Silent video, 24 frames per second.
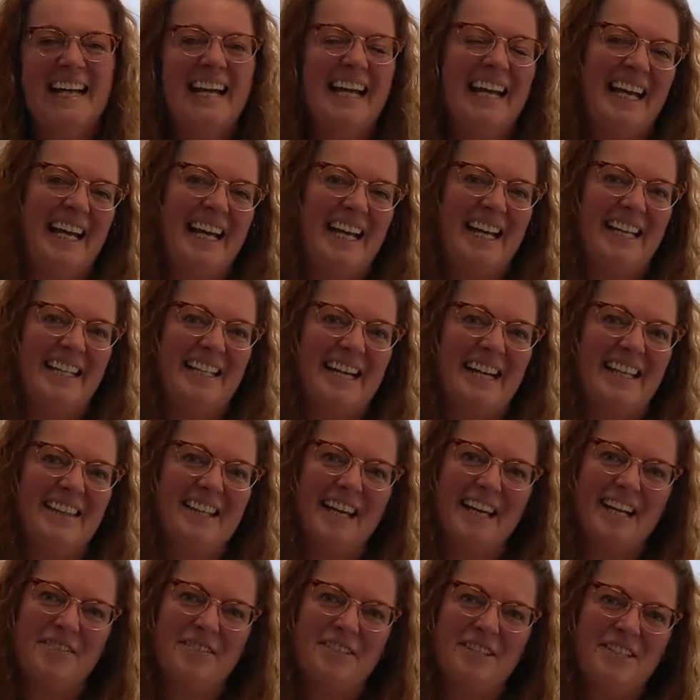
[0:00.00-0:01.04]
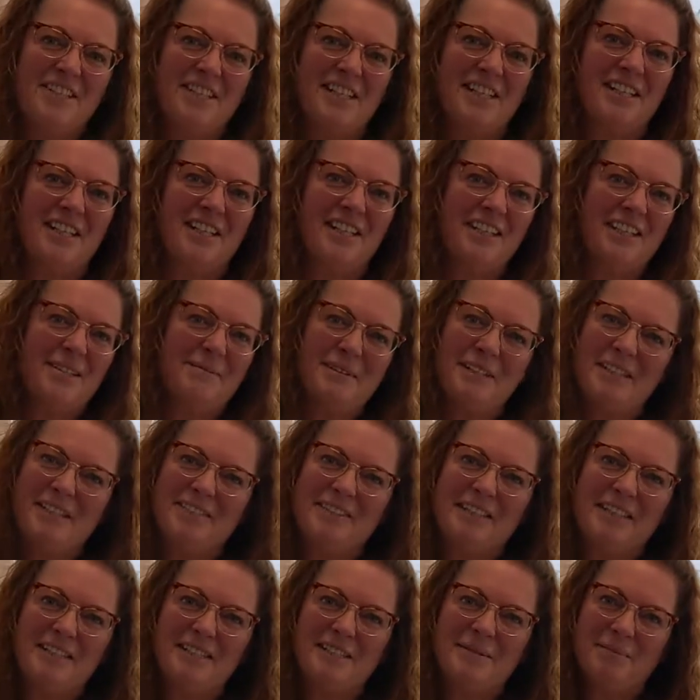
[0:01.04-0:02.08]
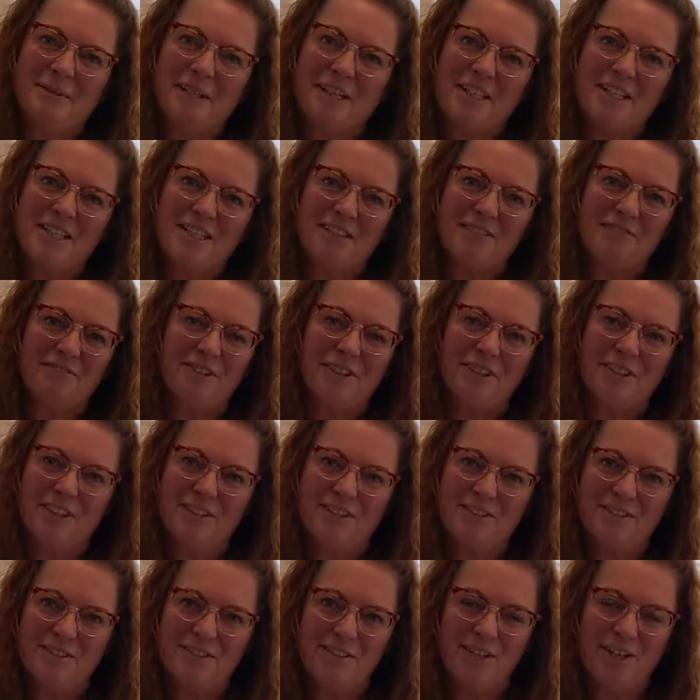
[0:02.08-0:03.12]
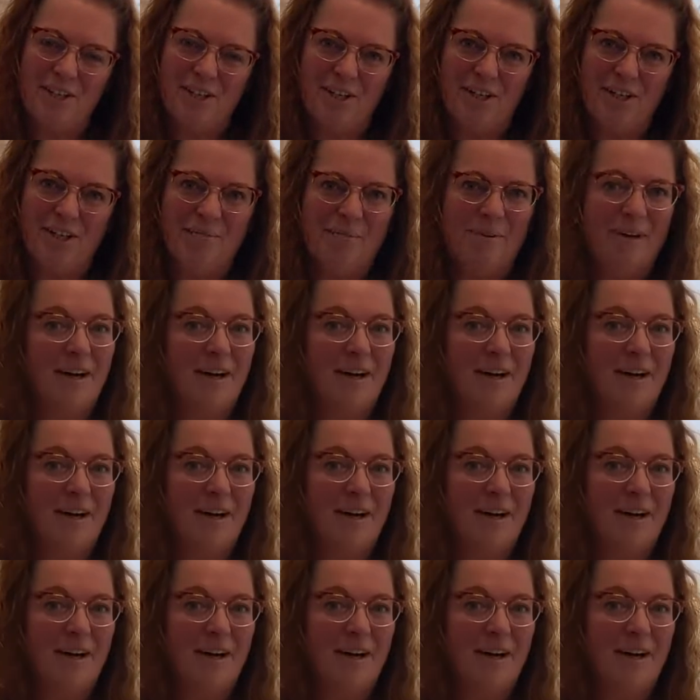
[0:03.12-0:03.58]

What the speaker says: And I thought I would share a little bit of an inspiration for closer to home.